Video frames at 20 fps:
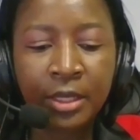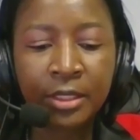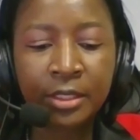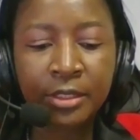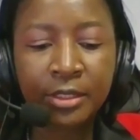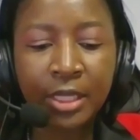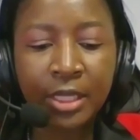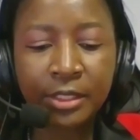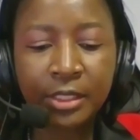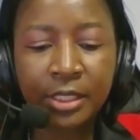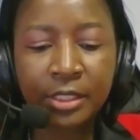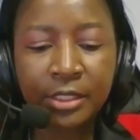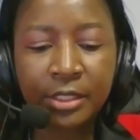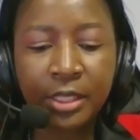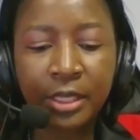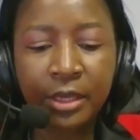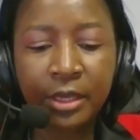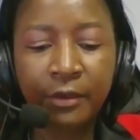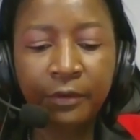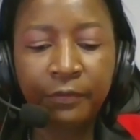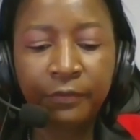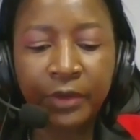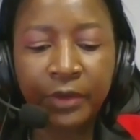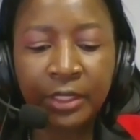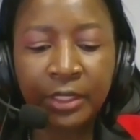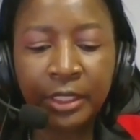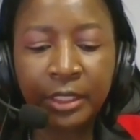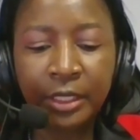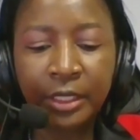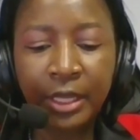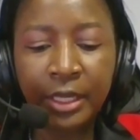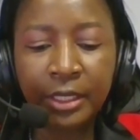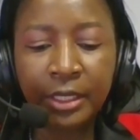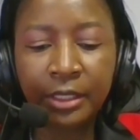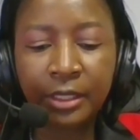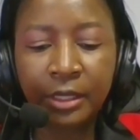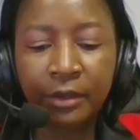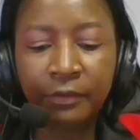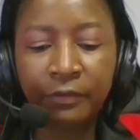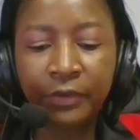such as the Van der
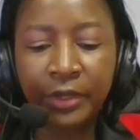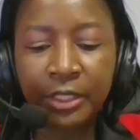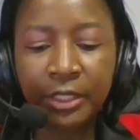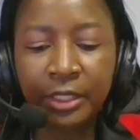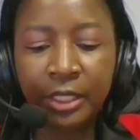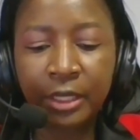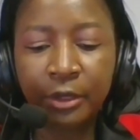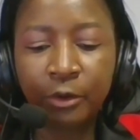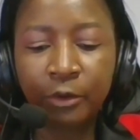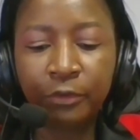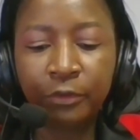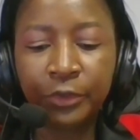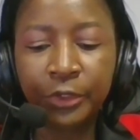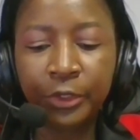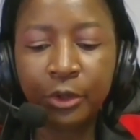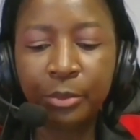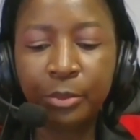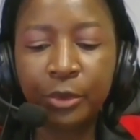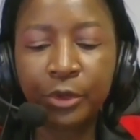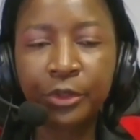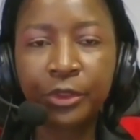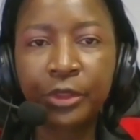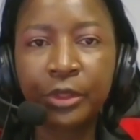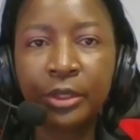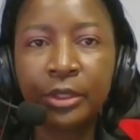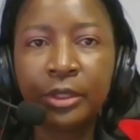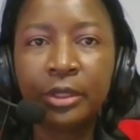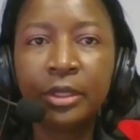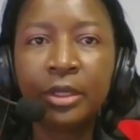Lyck Vette of Rehoboth,